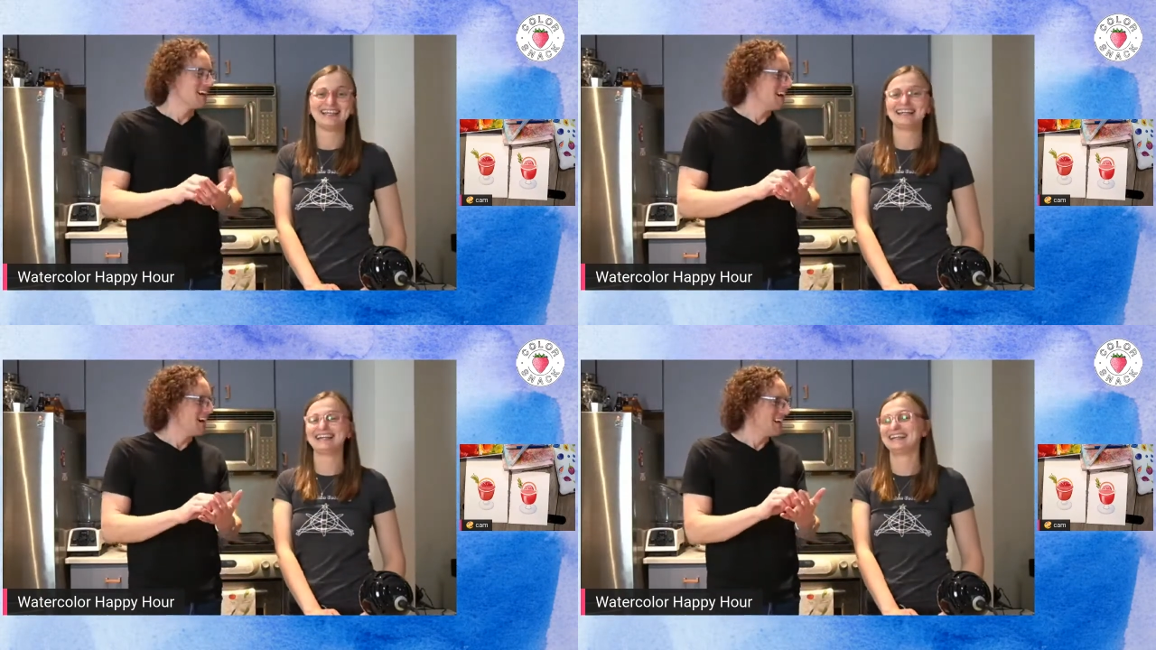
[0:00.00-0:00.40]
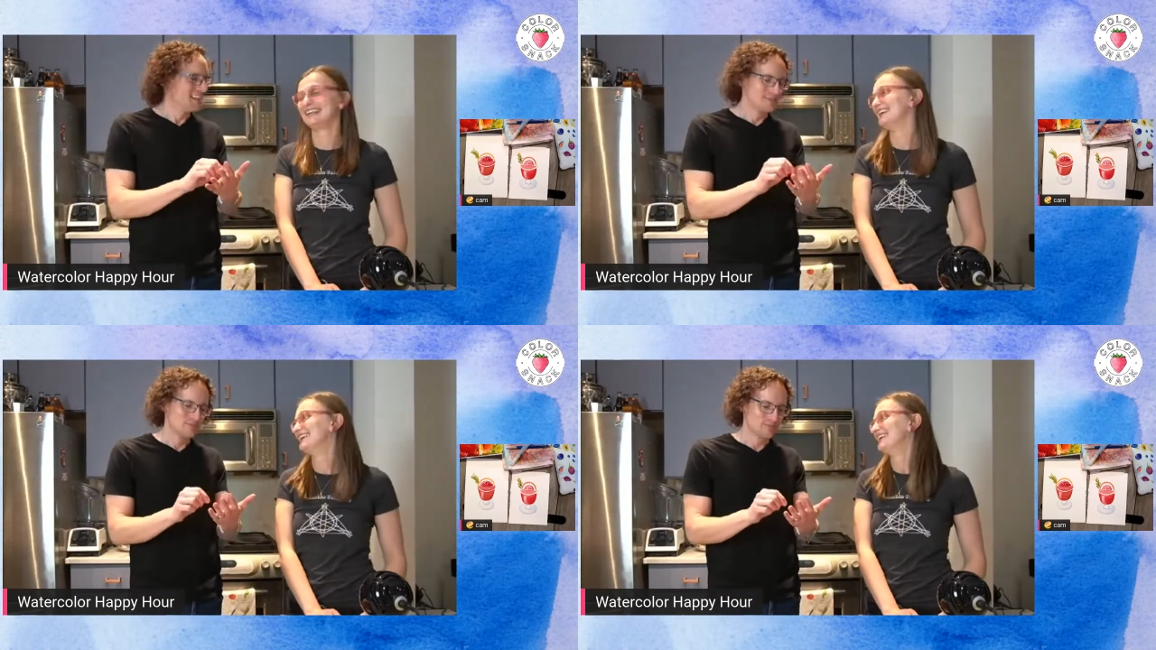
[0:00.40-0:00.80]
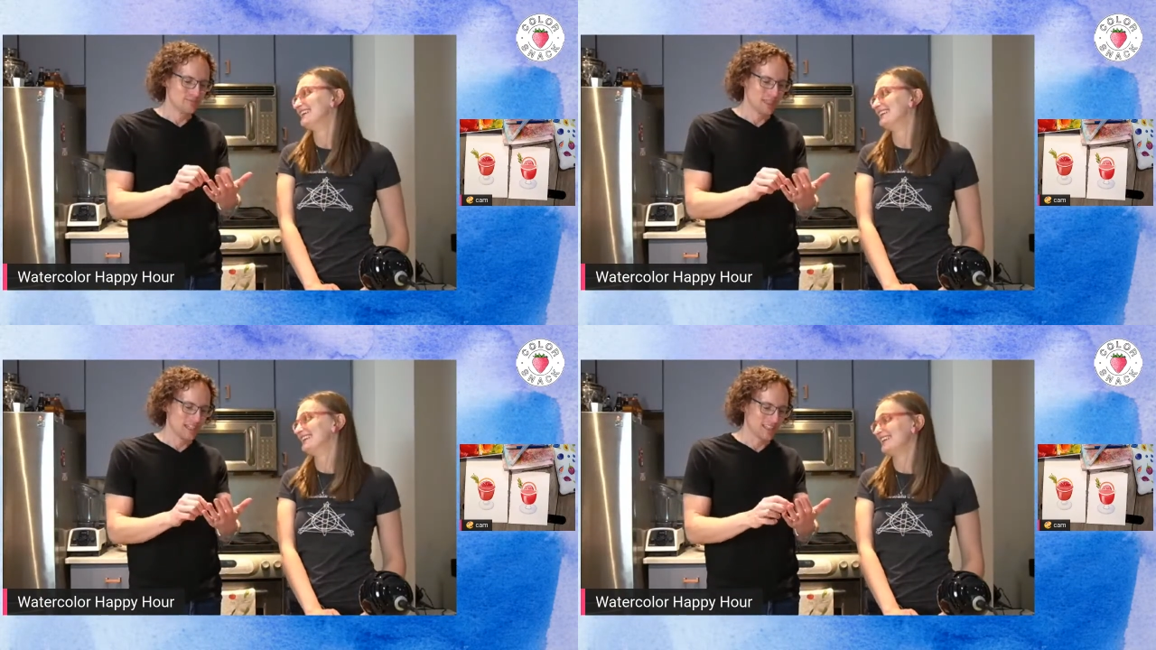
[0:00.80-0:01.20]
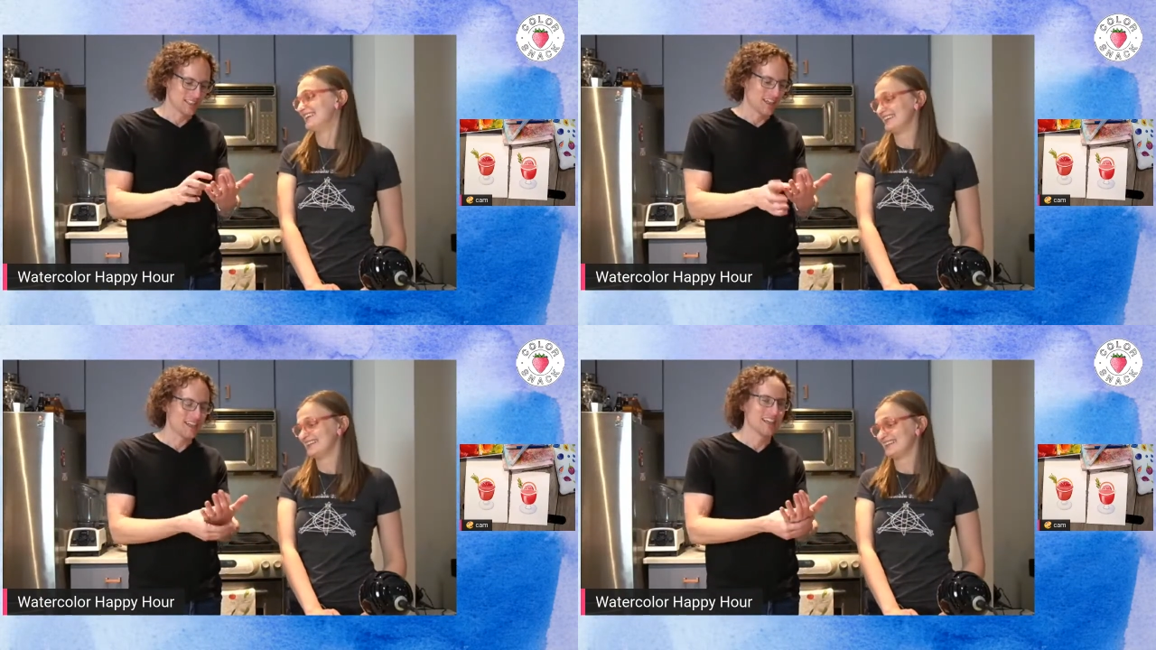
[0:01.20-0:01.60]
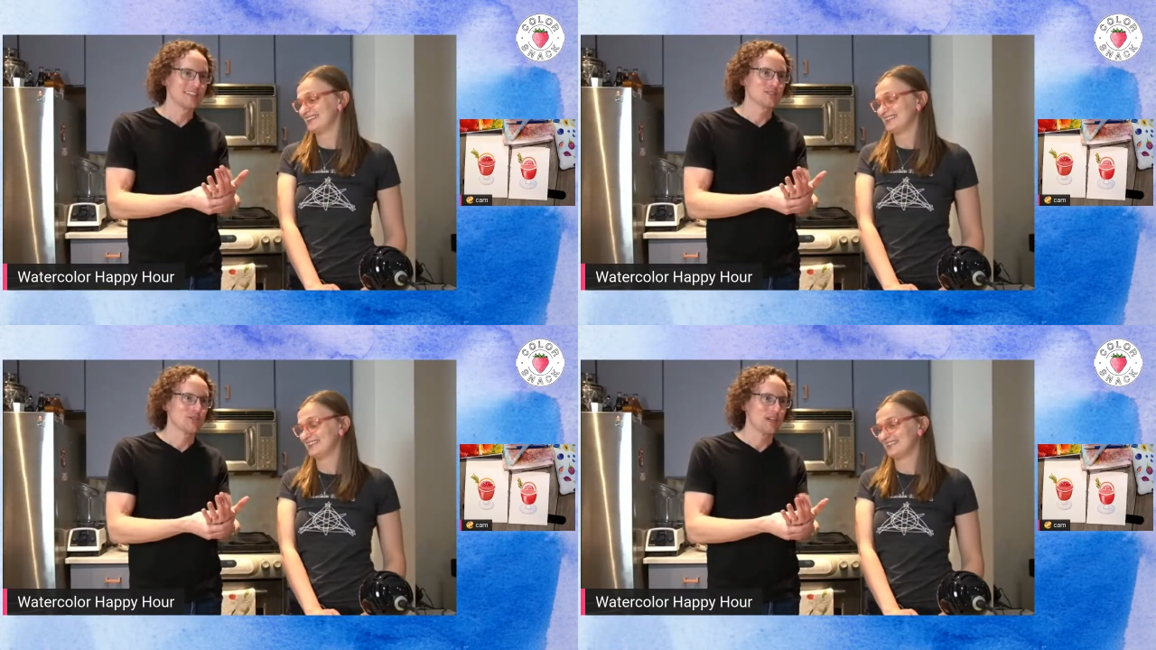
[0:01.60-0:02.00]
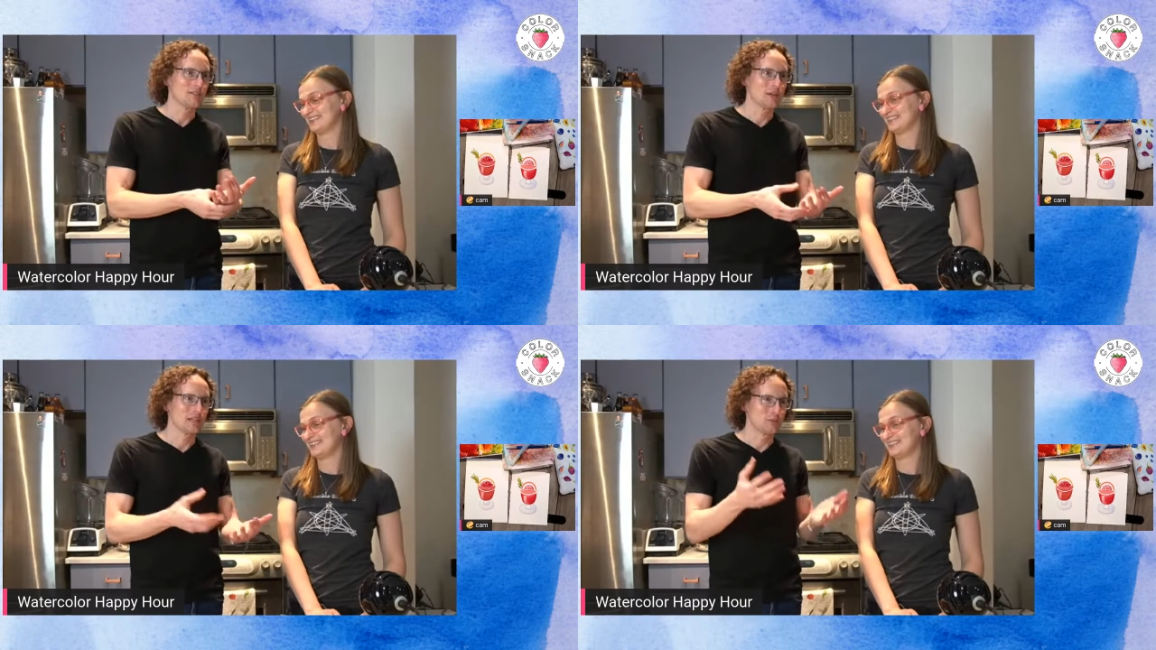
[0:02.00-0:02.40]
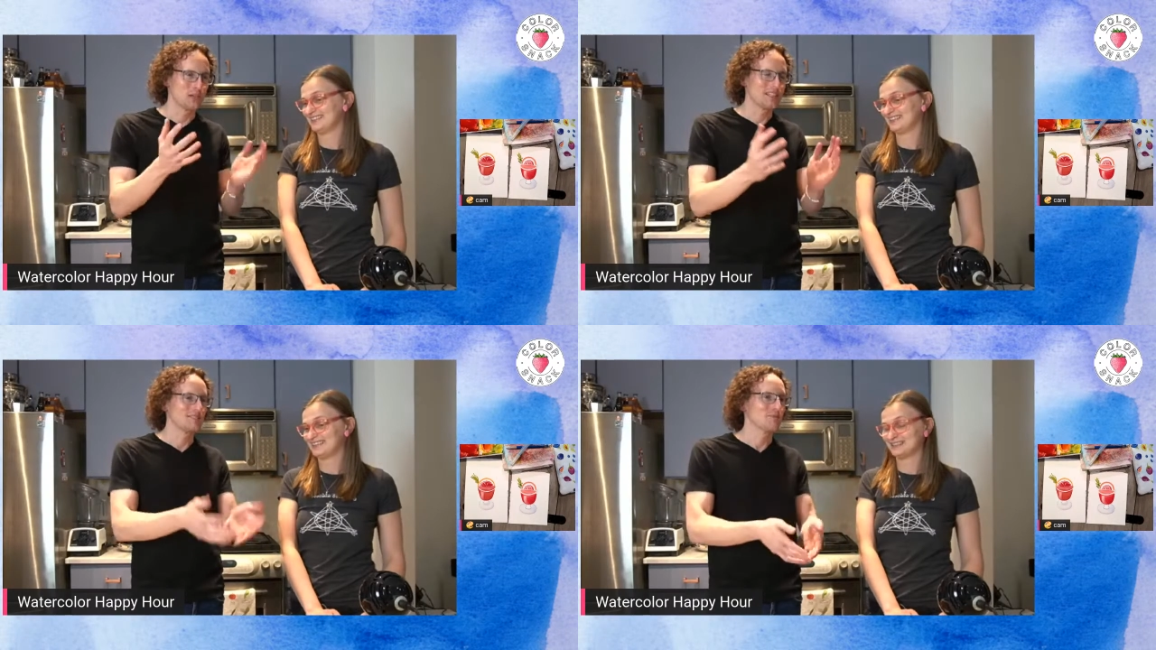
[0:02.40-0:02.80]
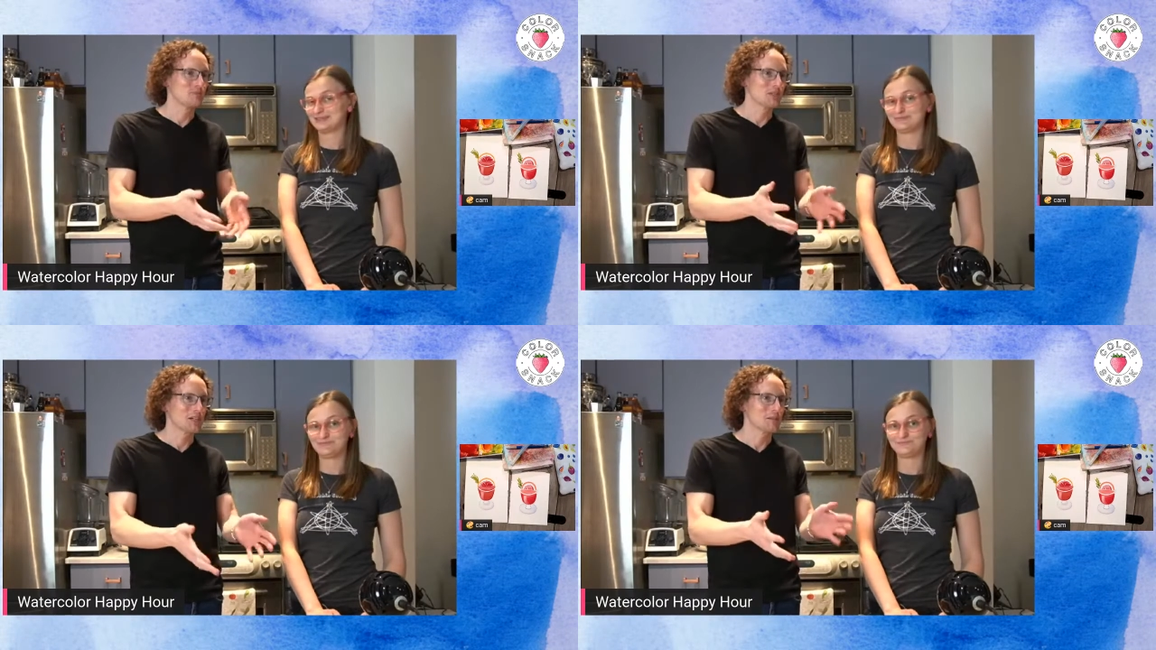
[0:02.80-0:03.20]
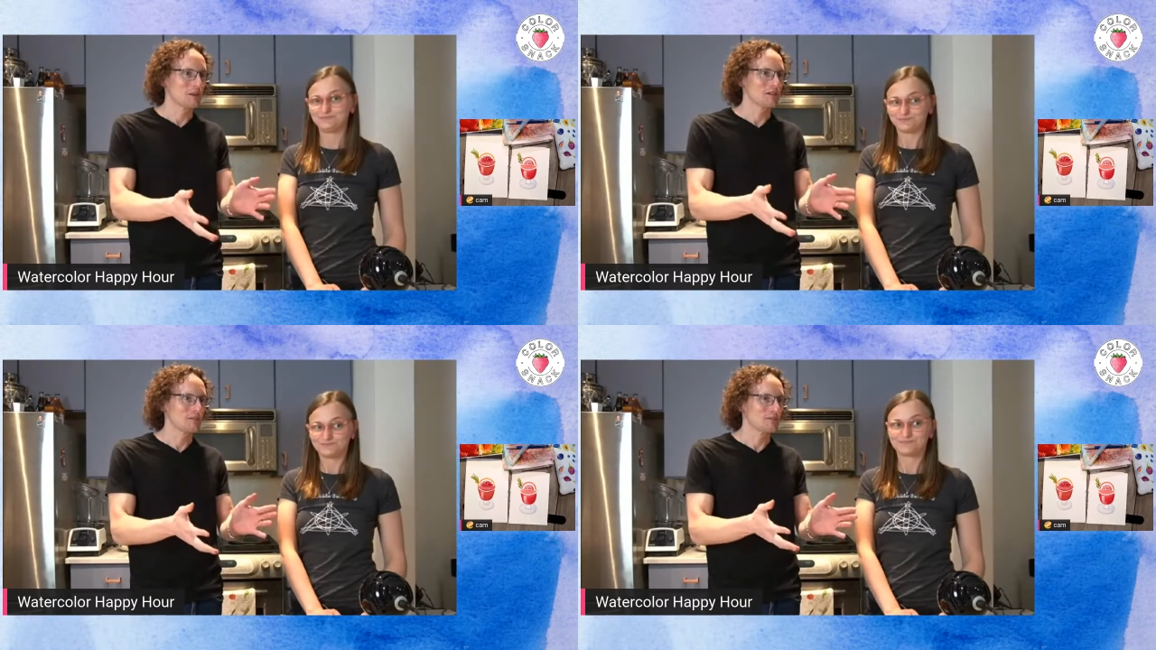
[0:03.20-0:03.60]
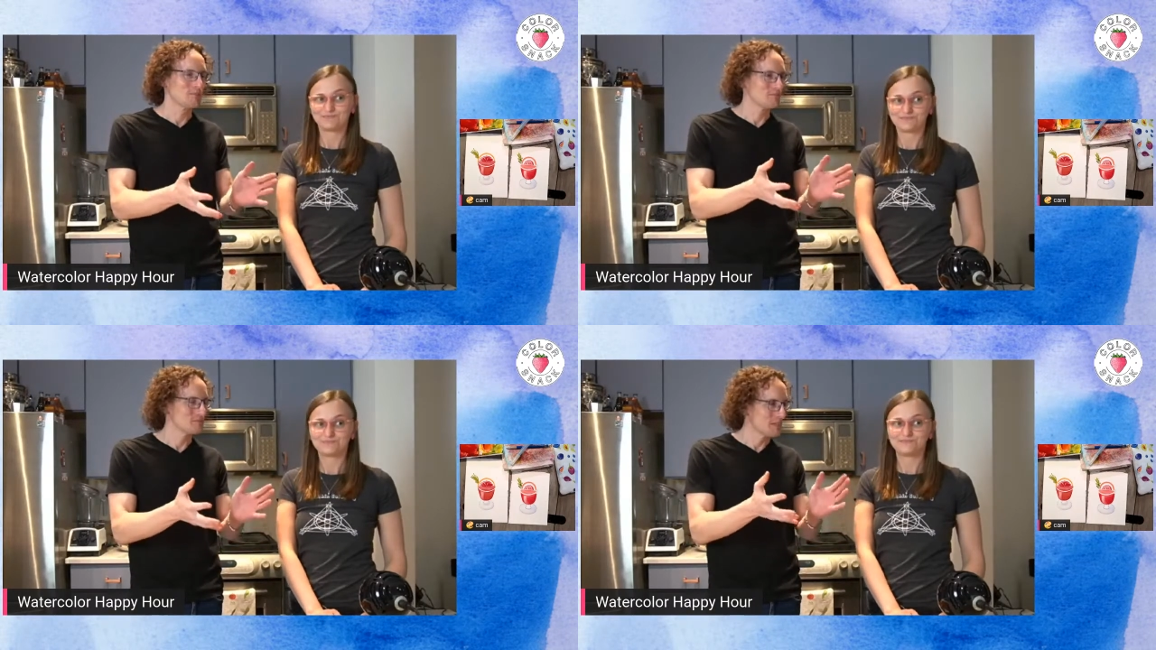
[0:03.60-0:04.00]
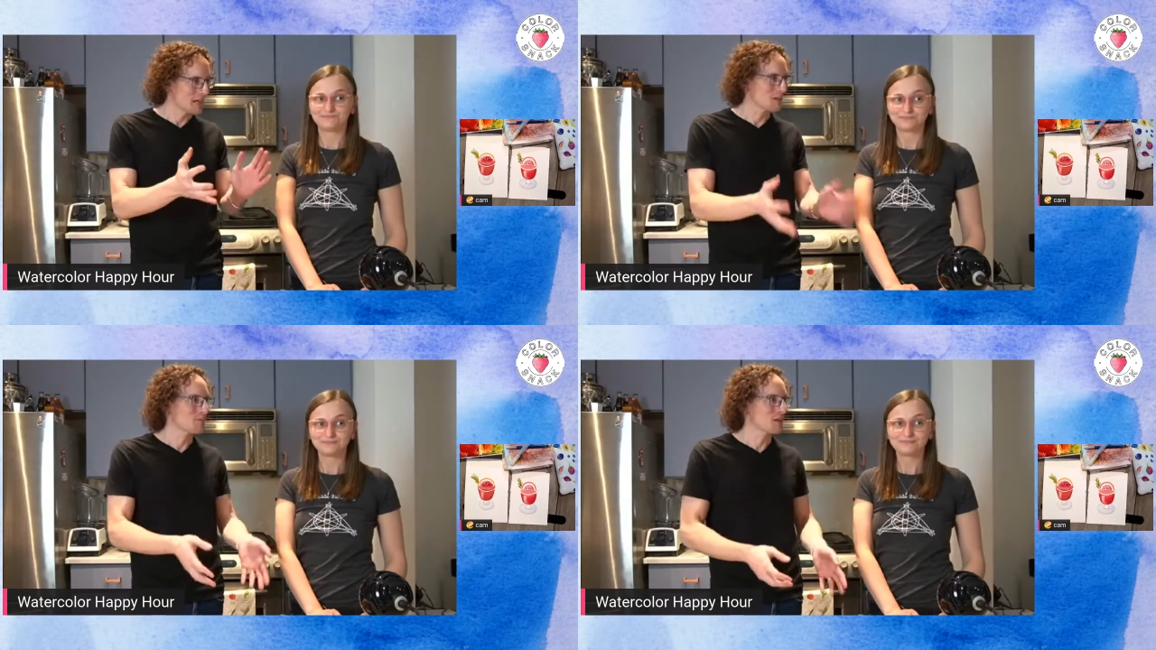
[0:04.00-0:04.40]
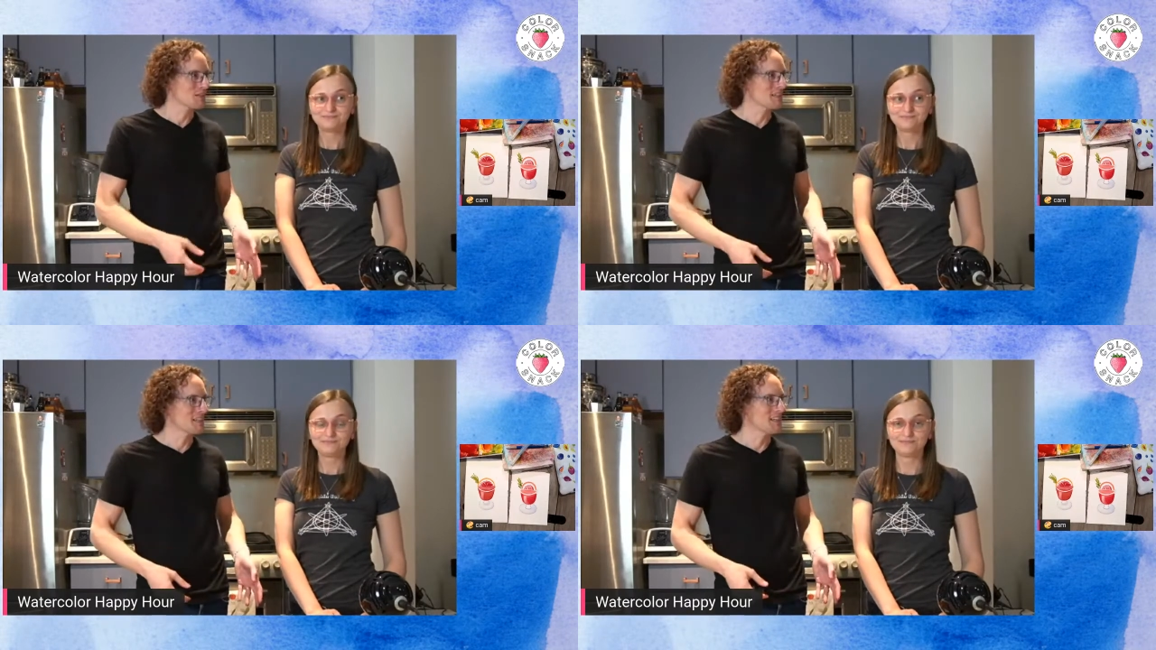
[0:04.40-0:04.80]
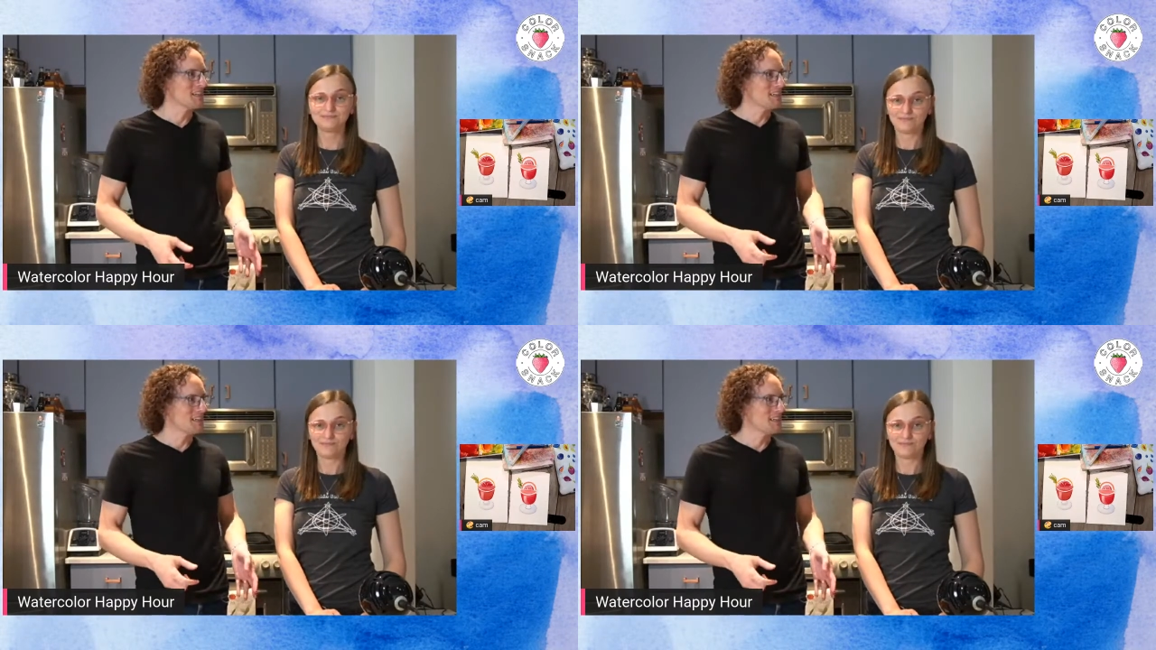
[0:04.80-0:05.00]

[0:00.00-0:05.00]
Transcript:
Speaker 1: Uh, but yeah, and, and it's funny, like when you talked about airbrushing,